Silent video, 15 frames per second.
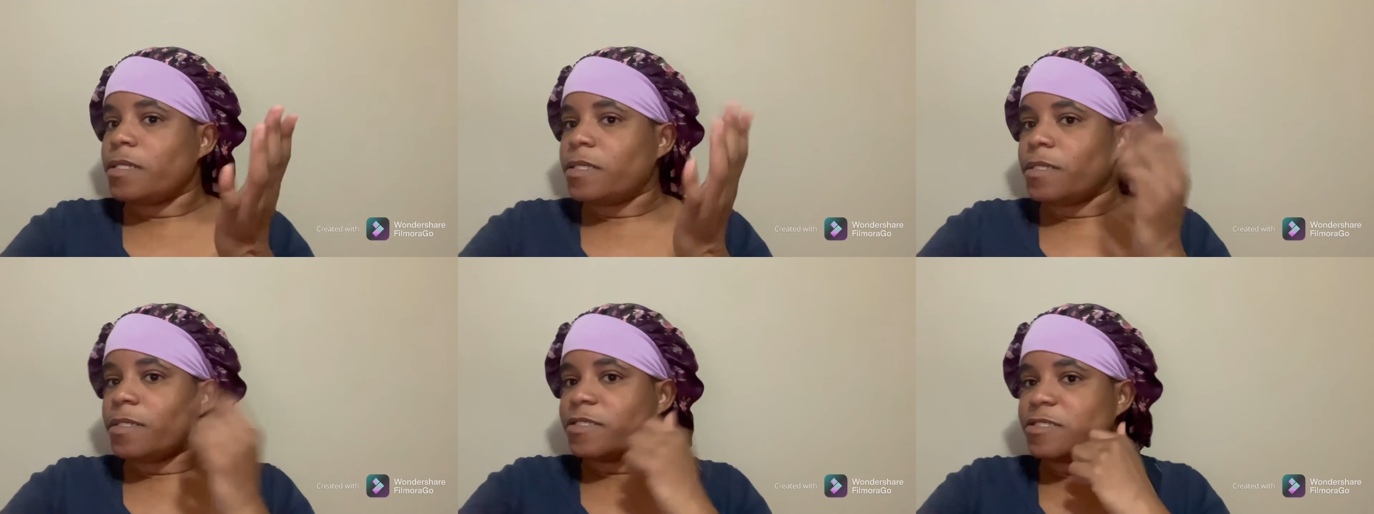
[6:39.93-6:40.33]

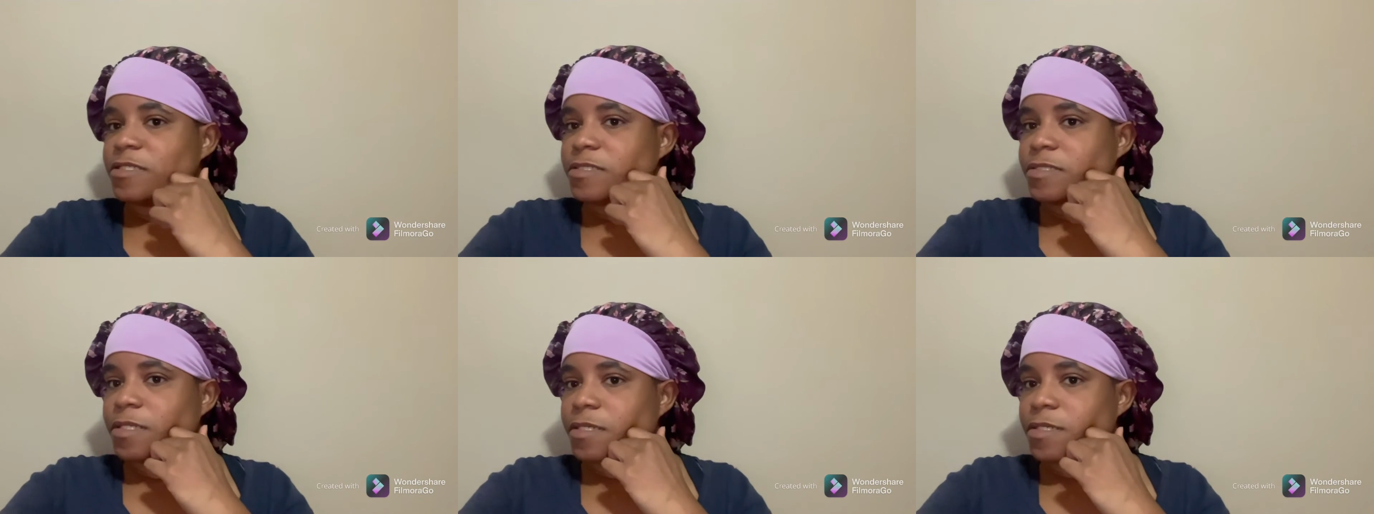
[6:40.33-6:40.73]
Yeah,
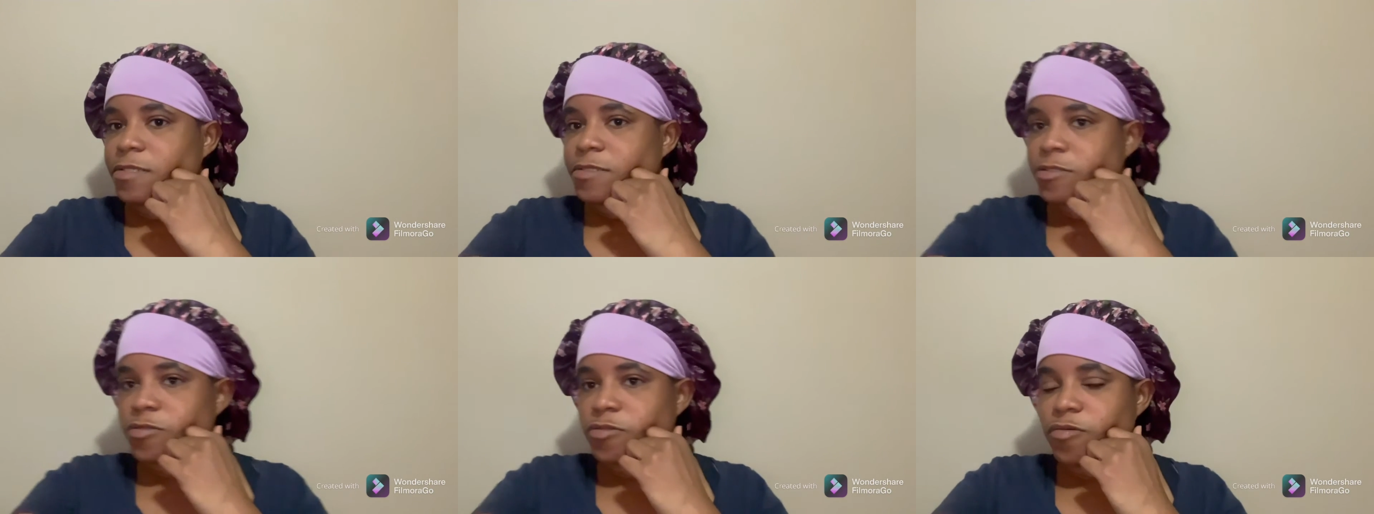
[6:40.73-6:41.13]
she's not in
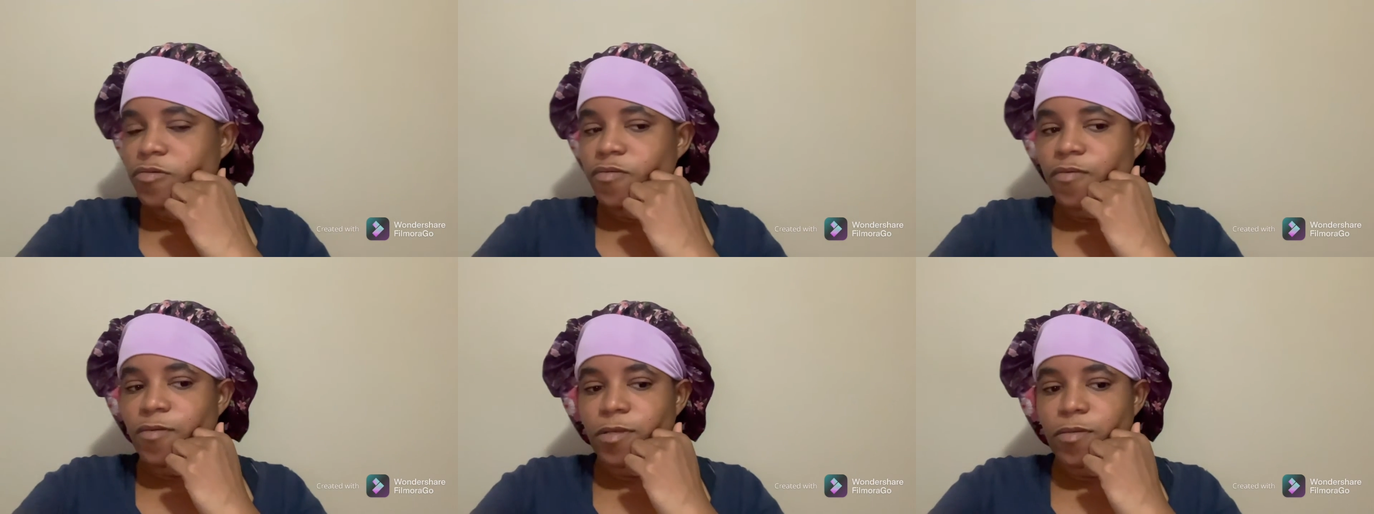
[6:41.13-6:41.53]
school
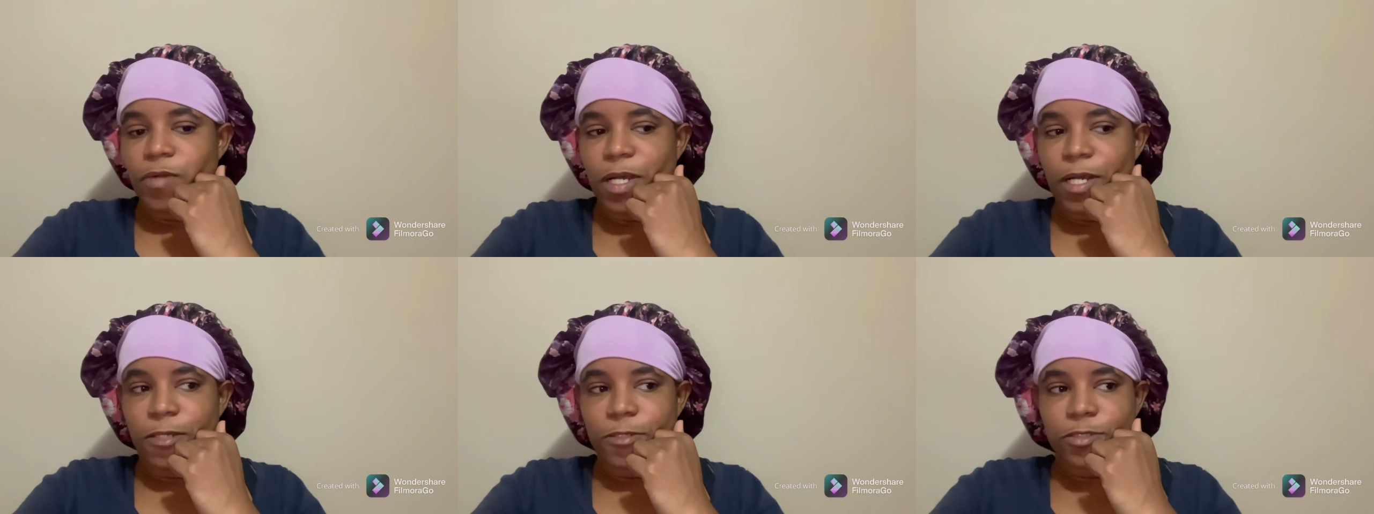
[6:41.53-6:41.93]
for a
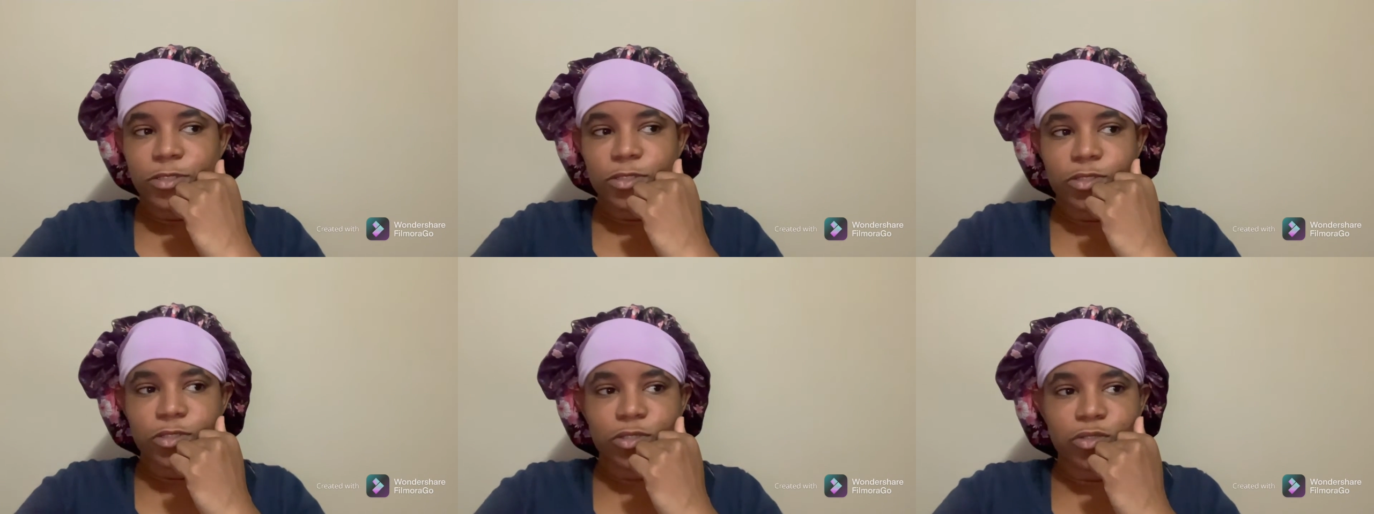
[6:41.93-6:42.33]
while,
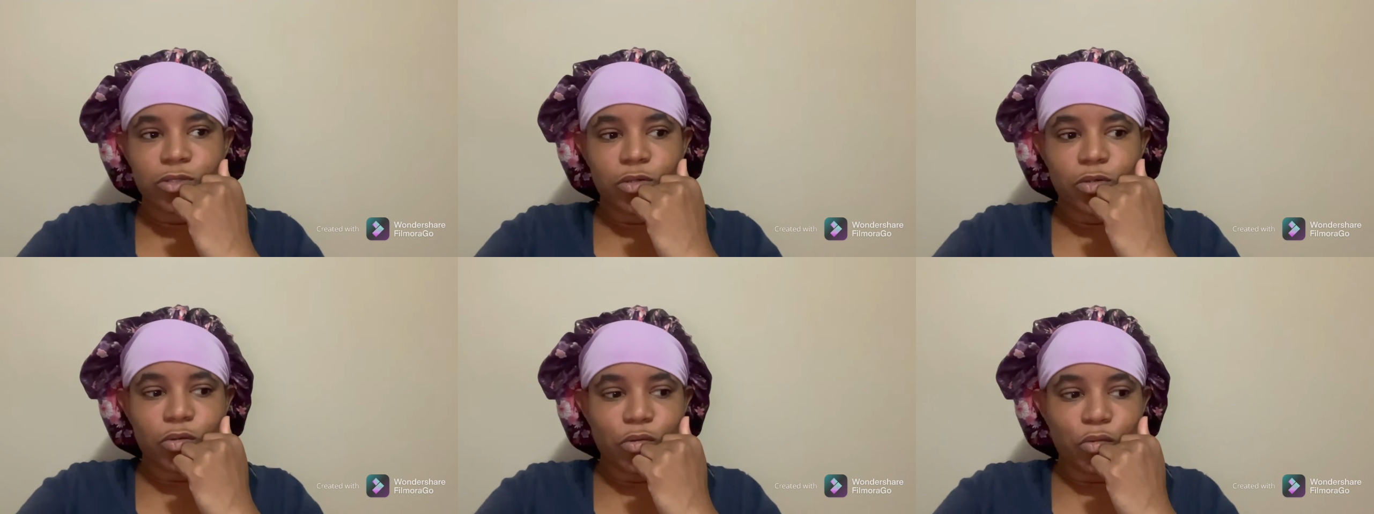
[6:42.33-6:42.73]

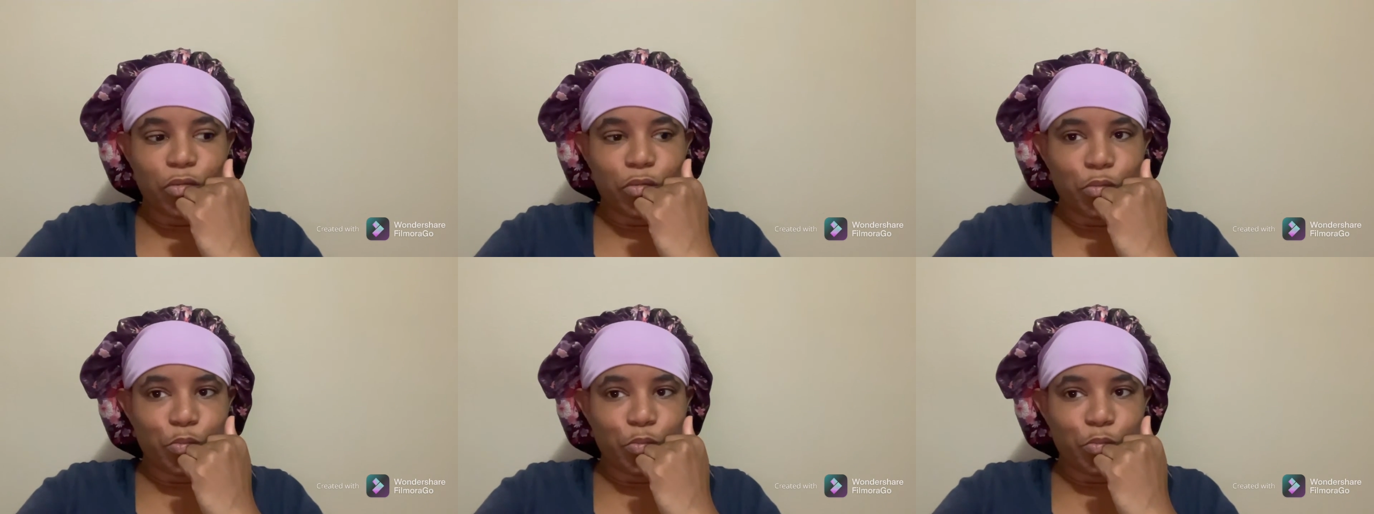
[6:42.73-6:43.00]
so